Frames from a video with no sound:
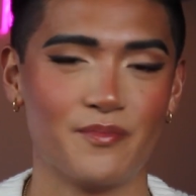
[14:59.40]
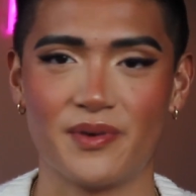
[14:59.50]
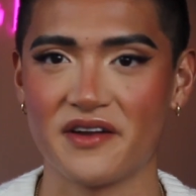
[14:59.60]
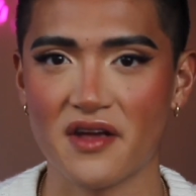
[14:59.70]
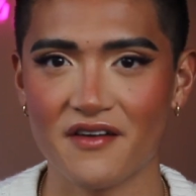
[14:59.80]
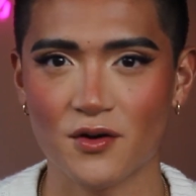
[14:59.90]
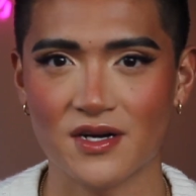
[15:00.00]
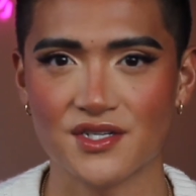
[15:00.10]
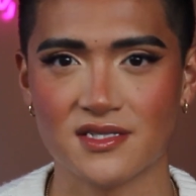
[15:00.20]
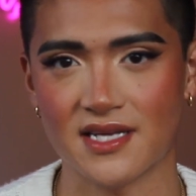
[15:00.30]
But if you have
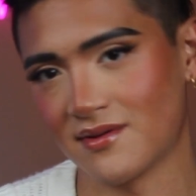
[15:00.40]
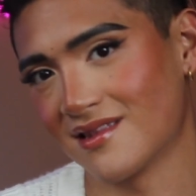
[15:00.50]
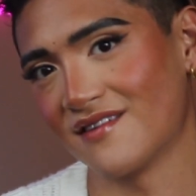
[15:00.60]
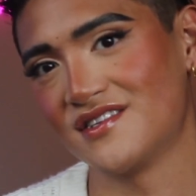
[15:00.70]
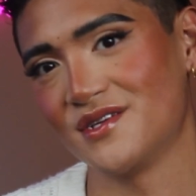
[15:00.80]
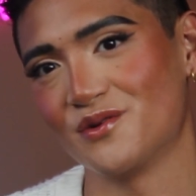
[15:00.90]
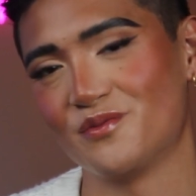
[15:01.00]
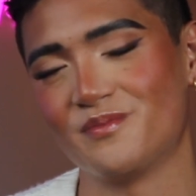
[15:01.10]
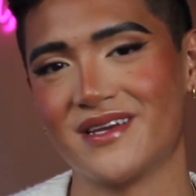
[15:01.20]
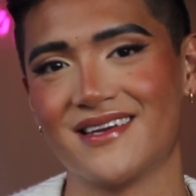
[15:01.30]
questions, I would love to
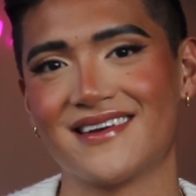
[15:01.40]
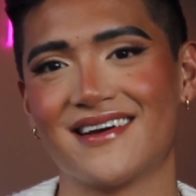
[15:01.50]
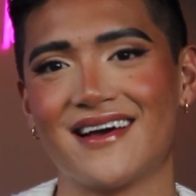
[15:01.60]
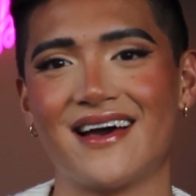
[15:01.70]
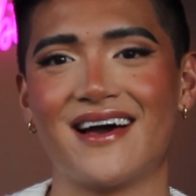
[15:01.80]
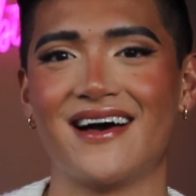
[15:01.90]
be a